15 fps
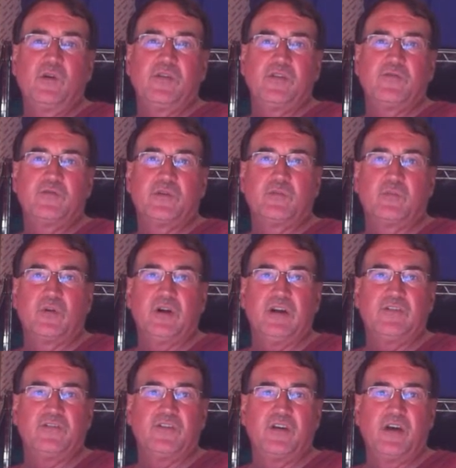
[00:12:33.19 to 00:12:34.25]
with a drill
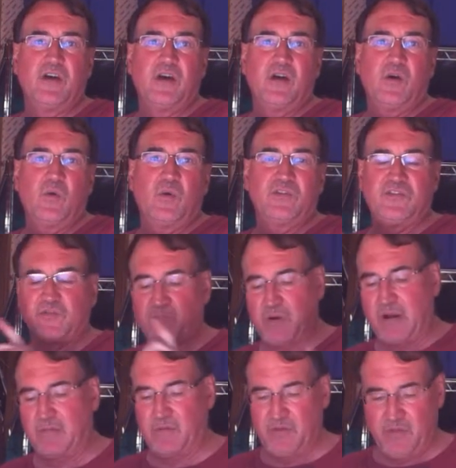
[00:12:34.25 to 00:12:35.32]
press, which is
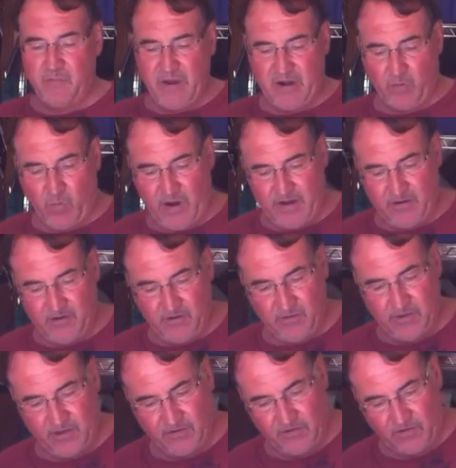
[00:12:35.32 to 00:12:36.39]
probably the better way to do
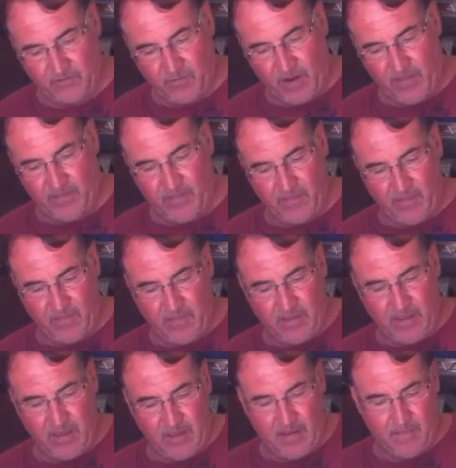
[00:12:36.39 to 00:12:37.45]
this rather than
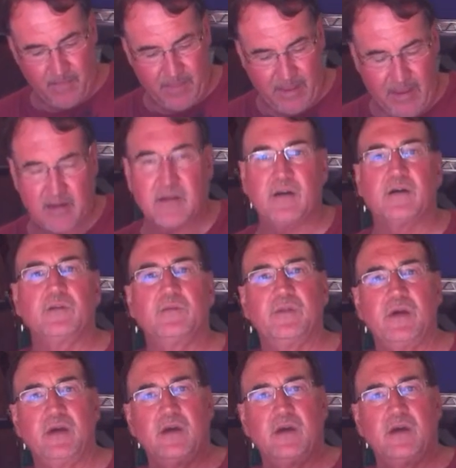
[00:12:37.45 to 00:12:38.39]
the handheld